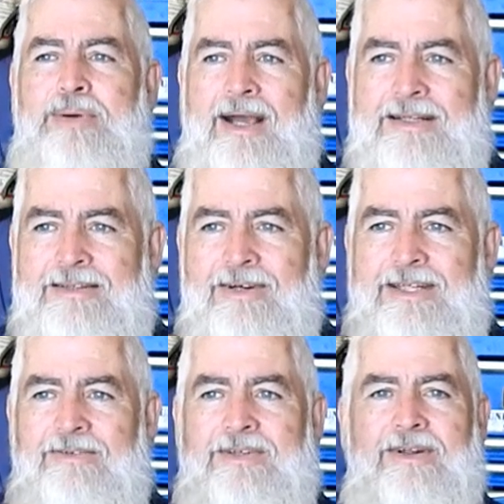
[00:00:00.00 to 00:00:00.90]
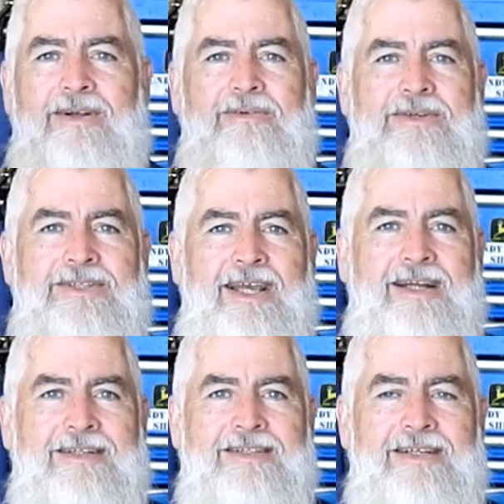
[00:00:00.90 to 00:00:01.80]
passed the rest of us like we were
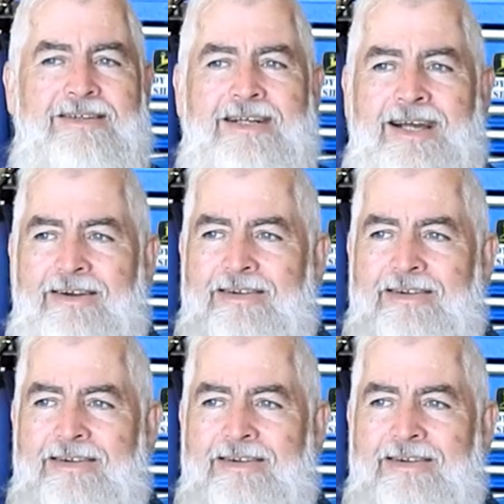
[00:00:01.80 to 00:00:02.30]
standing still, you know.